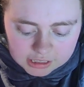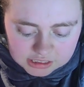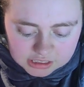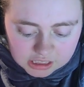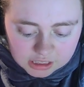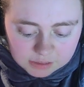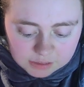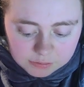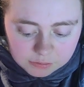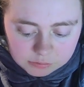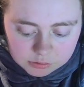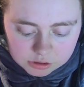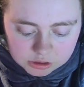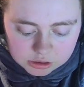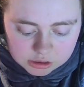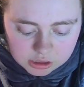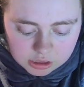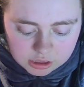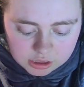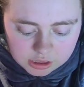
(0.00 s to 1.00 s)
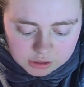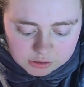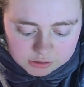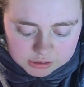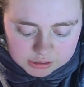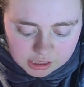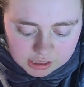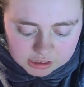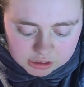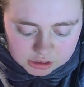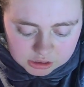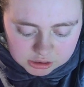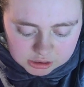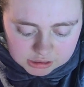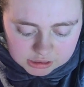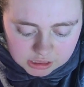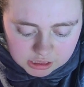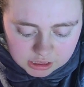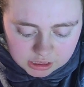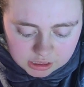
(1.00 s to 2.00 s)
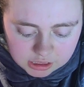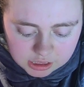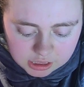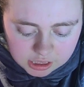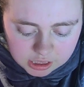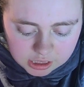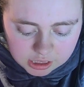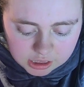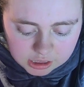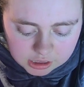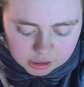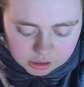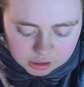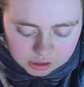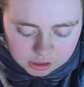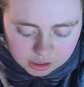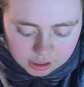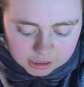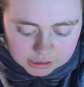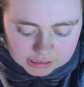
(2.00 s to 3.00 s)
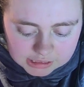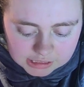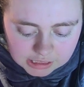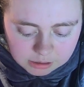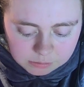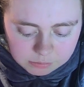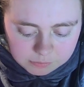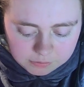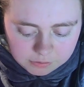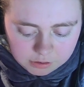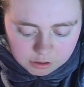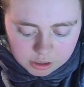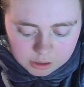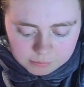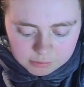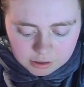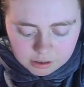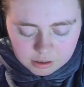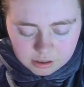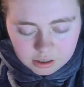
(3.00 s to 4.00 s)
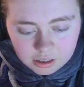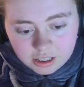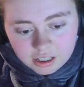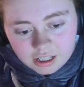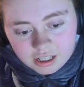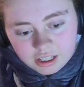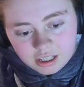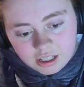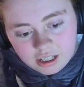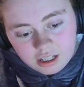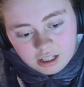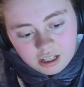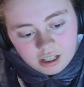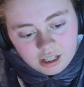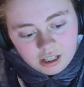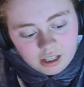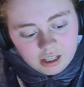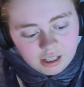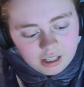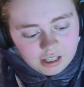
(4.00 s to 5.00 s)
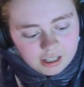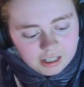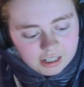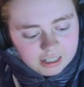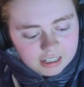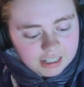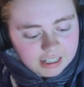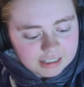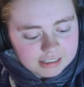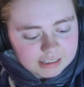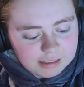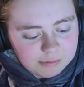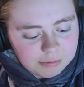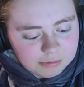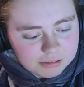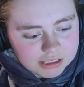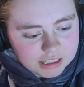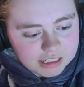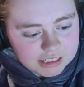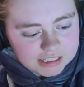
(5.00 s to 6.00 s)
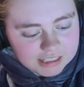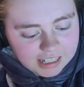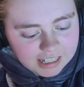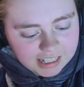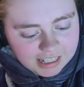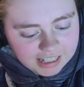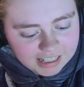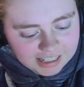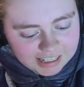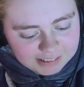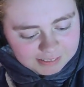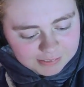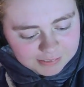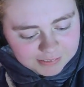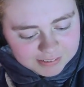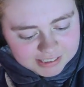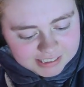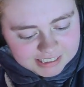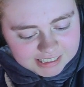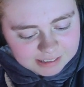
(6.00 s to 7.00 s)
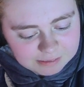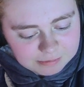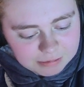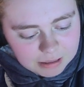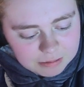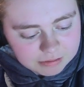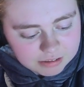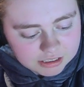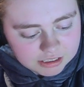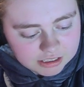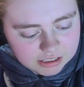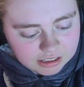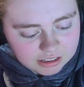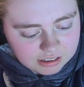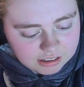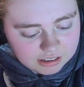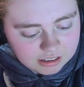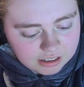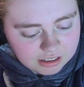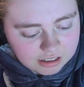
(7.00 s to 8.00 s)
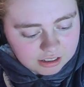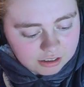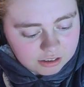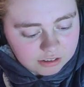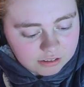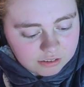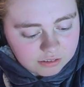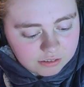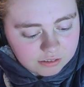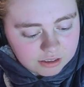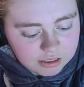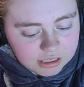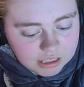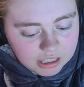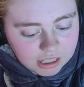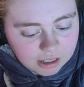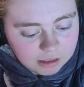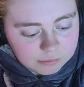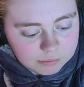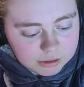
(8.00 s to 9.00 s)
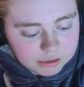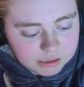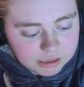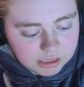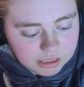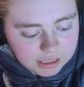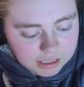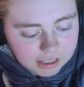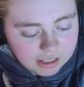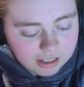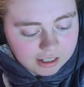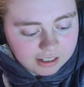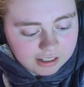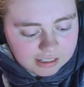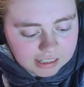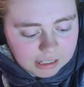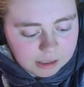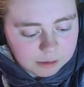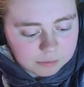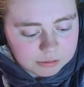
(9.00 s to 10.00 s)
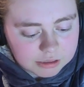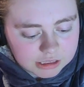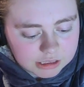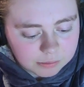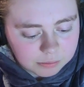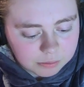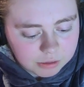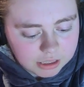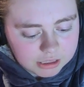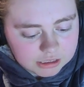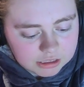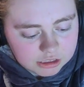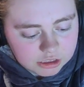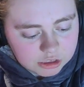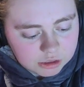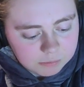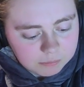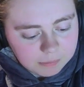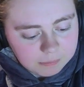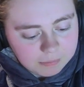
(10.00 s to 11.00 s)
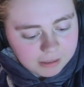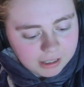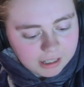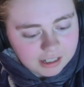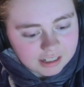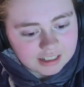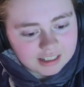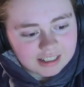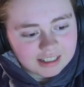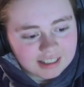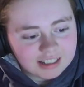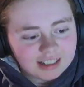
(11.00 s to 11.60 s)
Instead of a rooster, he was startled to see the yak, yak standing before him. It looks him from chin to hairline with its sandpapery tongue. Lou yelped, yelped in surprise at jumping back.